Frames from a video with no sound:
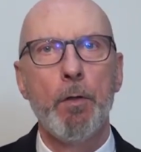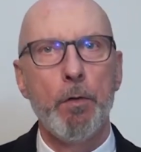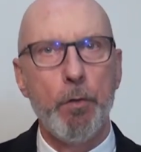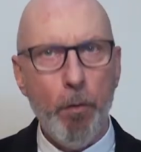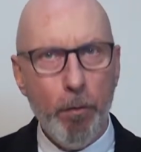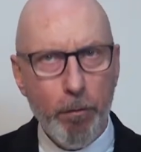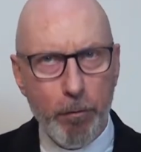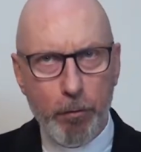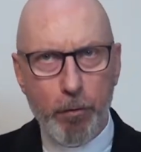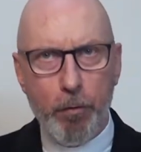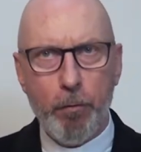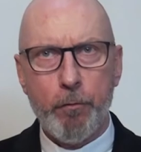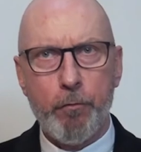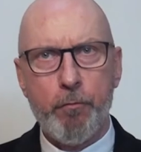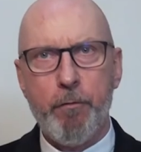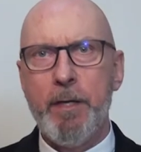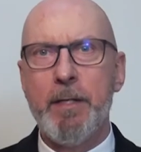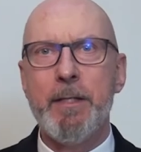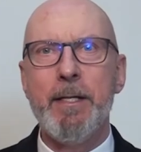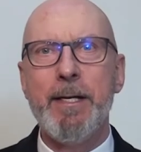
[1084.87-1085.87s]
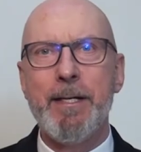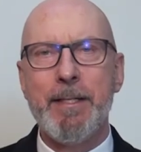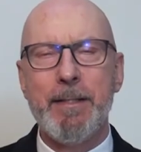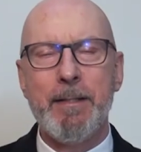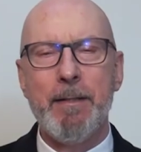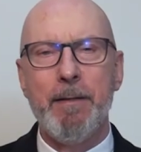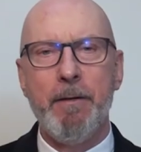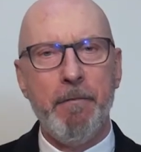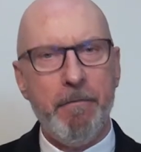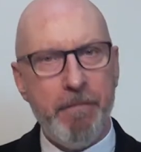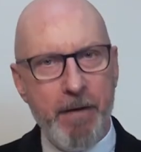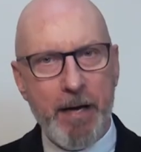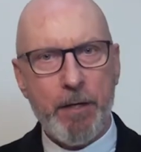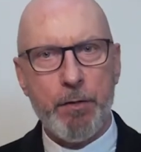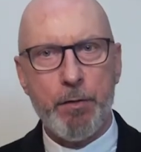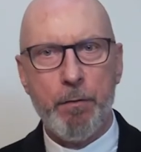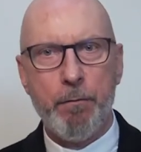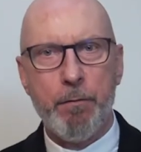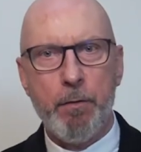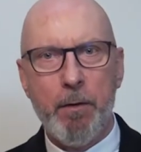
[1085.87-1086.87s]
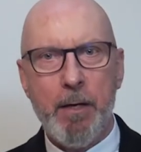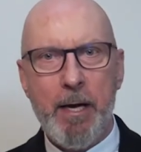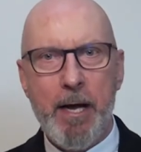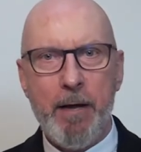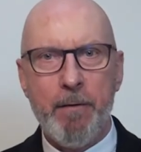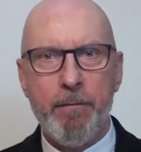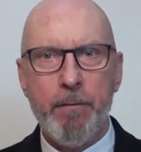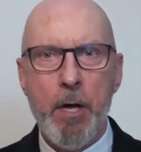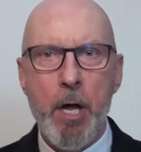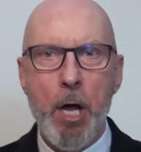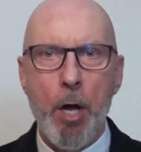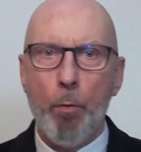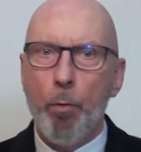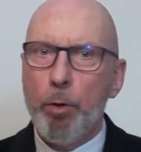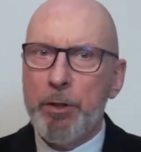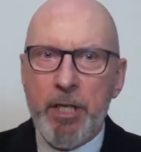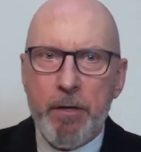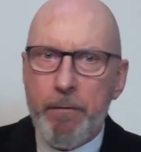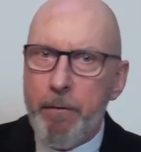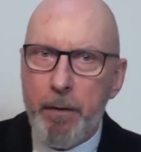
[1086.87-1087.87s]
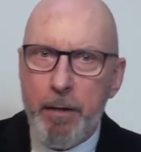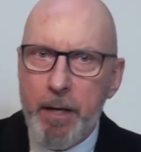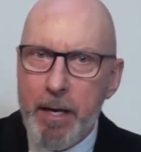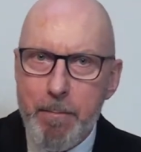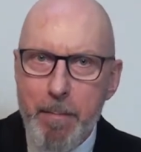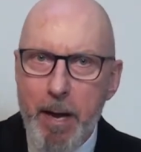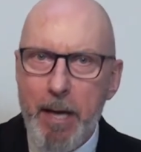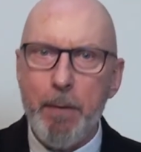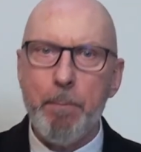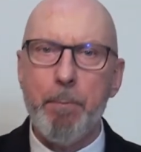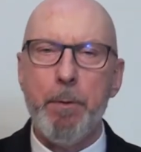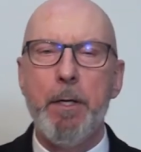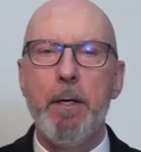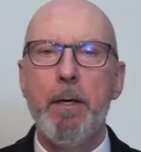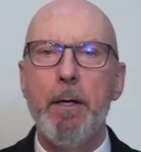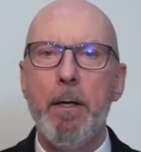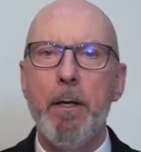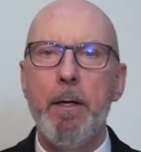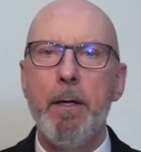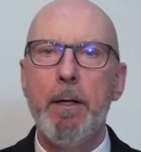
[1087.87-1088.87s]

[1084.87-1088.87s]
Don't contradict the facts of your life, whatever they may be.